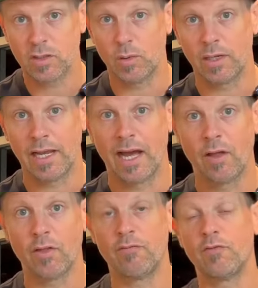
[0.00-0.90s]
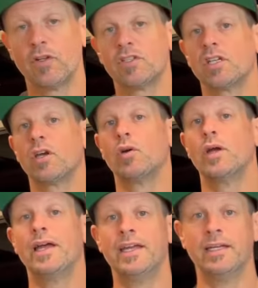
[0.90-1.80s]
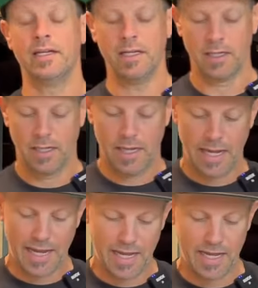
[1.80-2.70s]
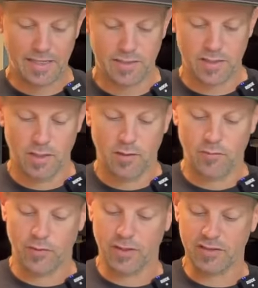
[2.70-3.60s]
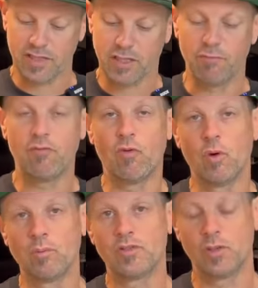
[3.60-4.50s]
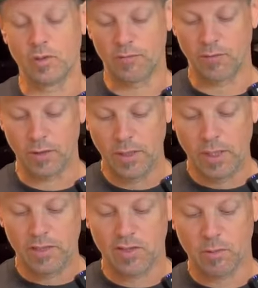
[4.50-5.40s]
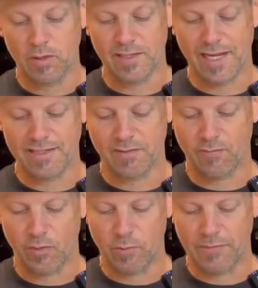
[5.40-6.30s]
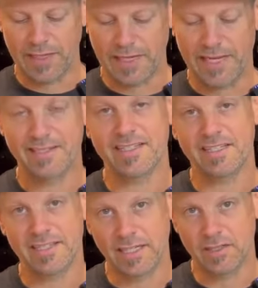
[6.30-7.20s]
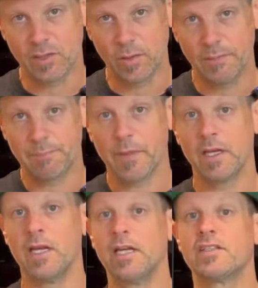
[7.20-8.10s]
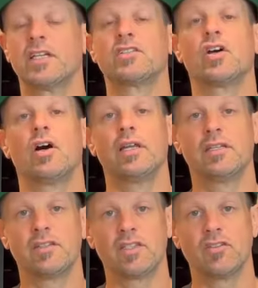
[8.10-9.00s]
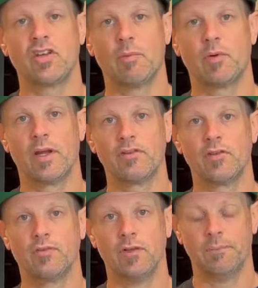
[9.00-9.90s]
allow the foot to go in and for this to conform to the foot. So because it has a form of elasticity to it, it's going to tighten and cinch up around your foot.